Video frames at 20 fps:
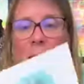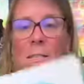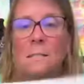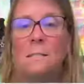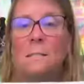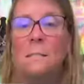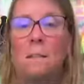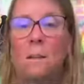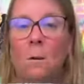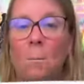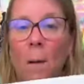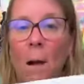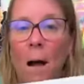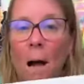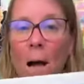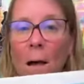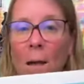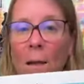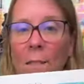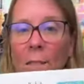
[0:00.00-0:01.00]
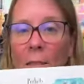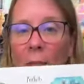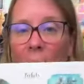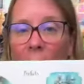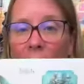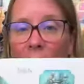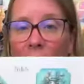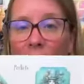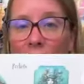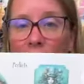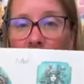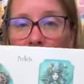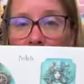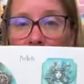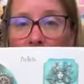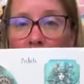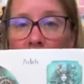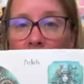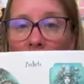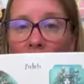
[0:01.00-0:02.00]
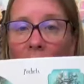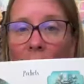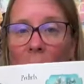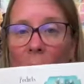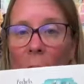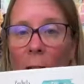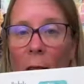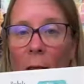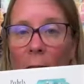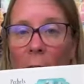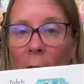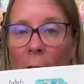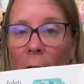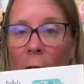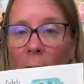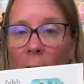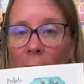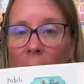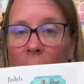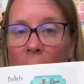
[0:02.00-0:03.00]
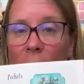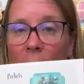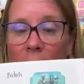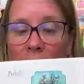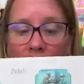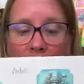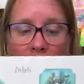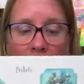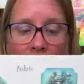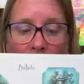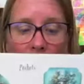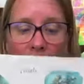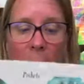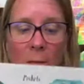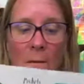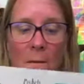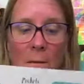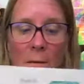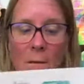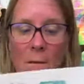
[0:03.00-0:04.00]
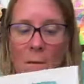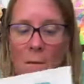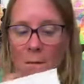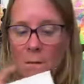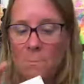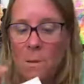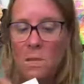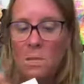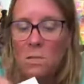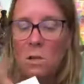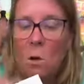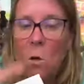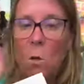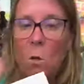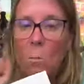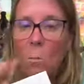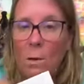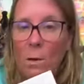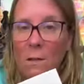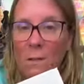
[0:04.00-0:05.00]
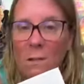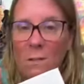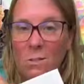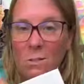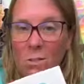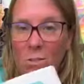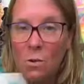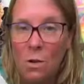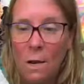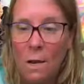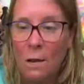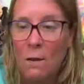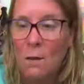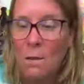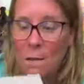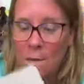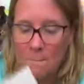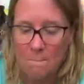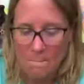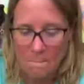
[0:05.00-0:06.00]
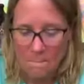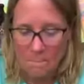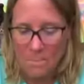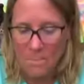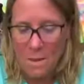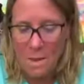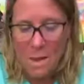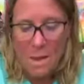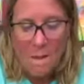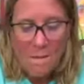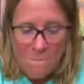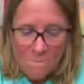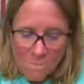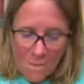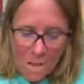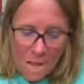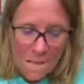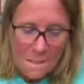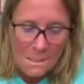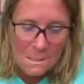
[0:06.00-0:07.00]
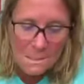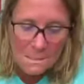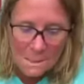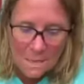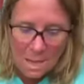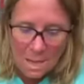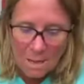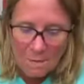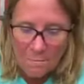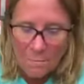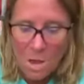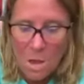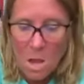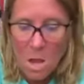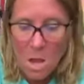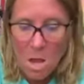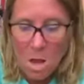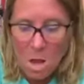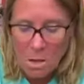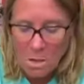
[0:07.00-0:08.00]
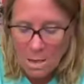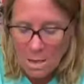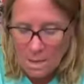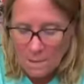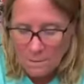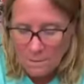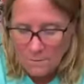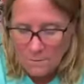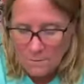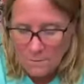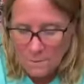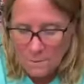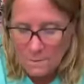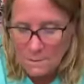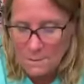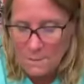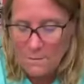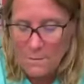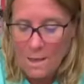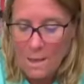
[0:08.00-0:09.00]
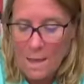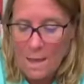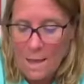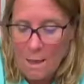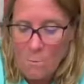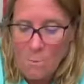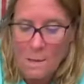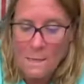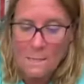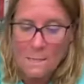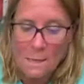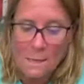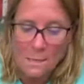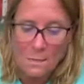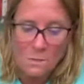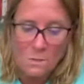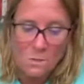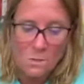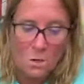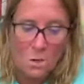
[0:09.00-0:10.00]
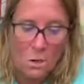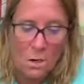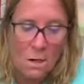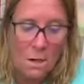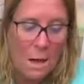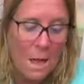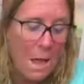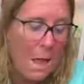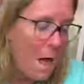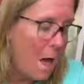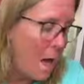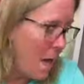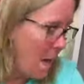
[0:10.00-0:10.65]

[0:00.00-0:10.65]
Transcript: just these little pocket things, you know, like here, these. Punch a hole, put a little string on. Fun stuff all kinds of fun stuff. I can't wait to get started.